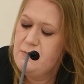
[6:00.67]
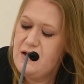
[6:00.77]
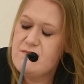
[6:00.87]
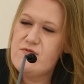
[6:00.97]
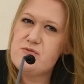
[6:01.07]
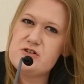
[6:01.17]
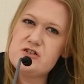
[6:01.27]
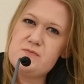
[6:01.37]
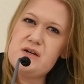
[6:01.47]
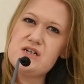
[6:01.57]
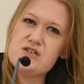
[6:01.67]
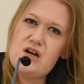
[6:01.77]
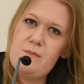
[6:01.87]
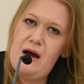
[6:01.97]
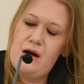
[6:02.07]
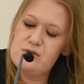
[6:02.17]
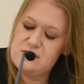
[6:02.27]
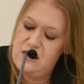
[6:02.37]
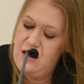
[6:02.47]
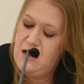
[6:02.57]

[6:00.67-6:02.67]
infamous speech about